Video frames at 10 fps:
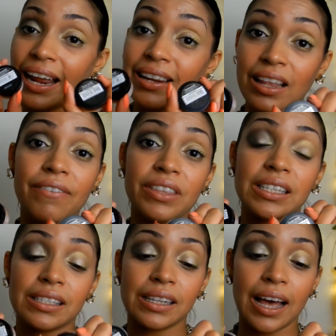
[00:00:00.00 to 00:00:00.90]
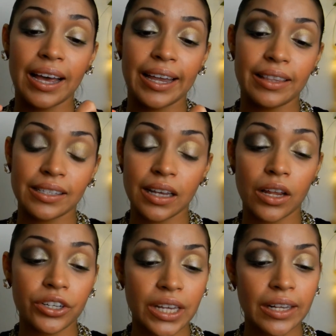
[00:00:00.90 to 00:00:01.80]
I love this line, this
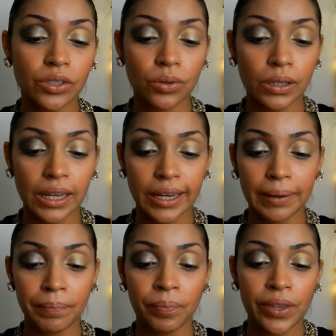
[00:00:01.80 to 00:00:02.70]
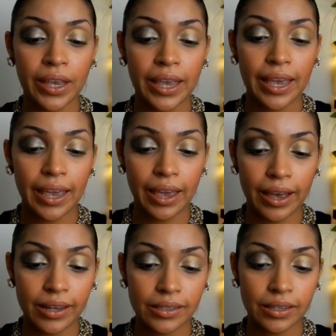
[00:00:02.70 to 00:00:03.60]
Color Tattoo line,
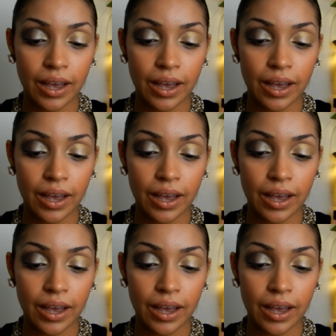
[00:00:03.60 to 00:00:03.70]
and